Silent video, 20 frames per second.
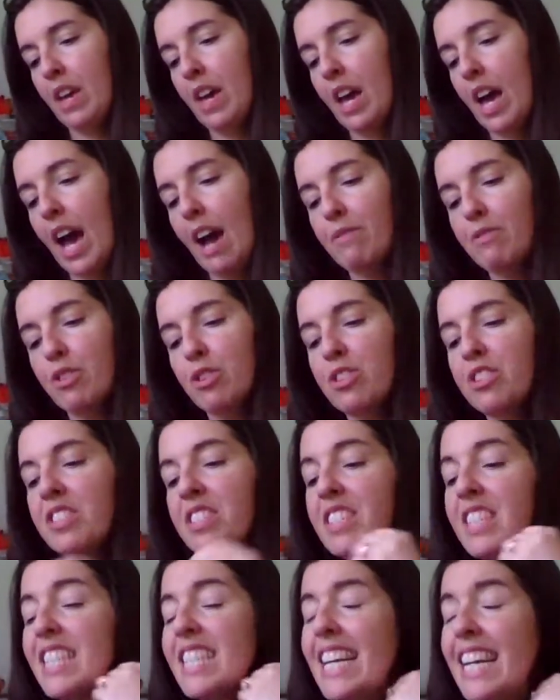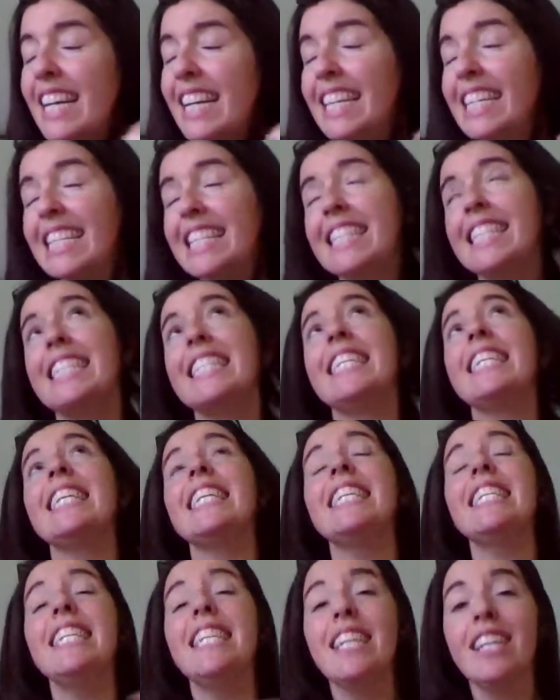After 60
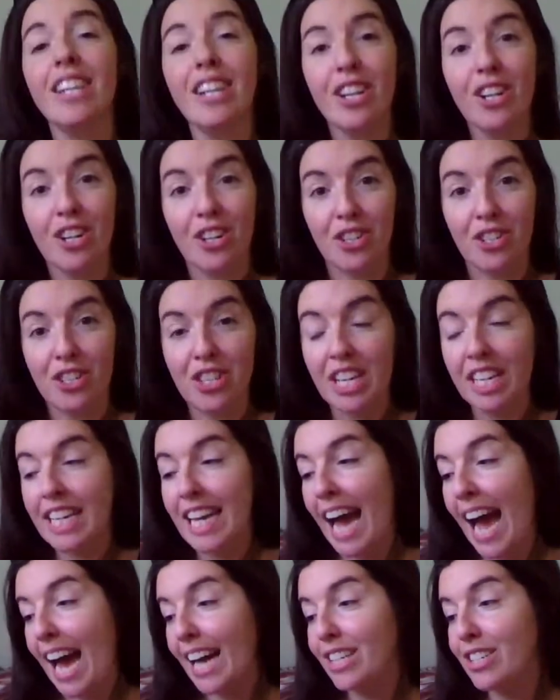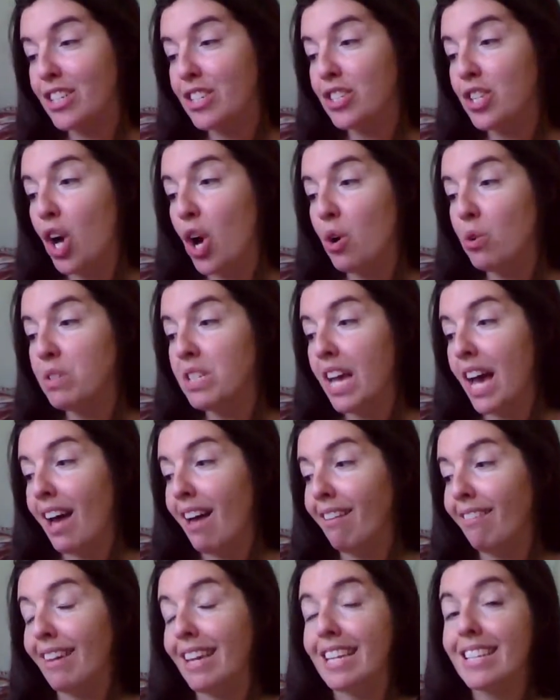years, the Cactus
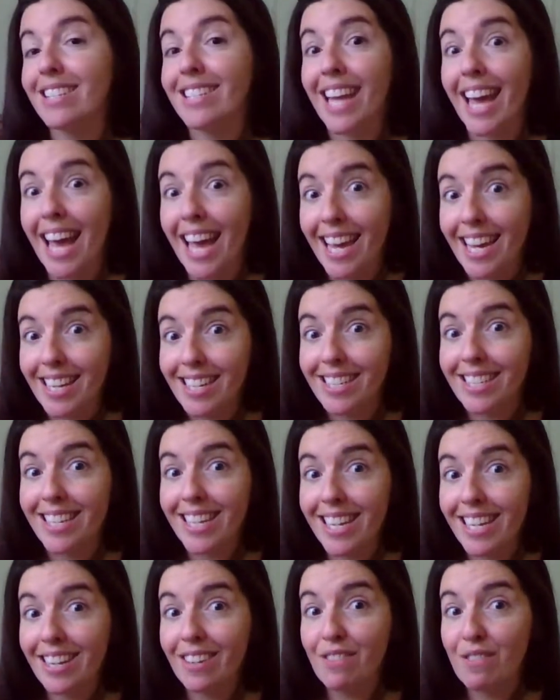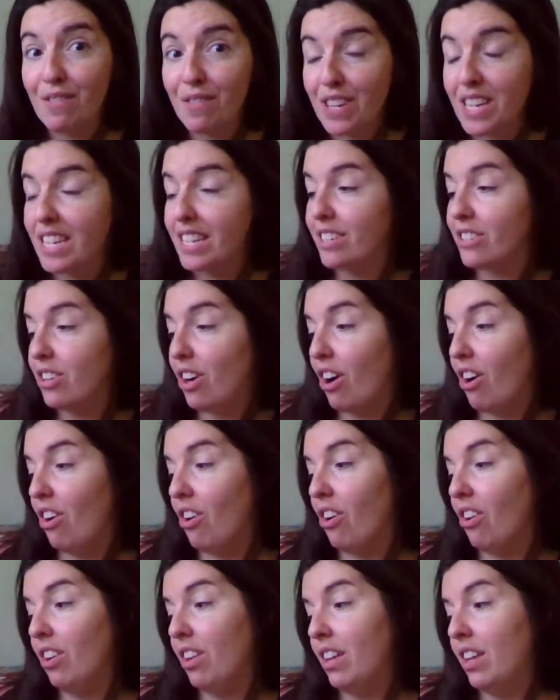Hotel is 18 feet
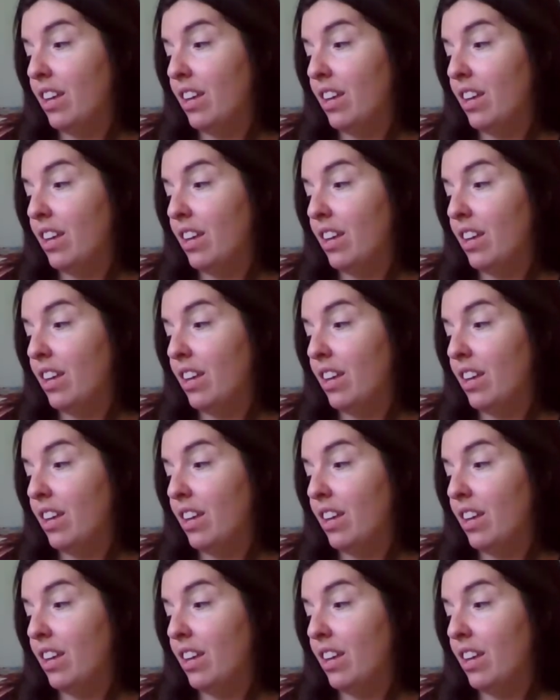tall.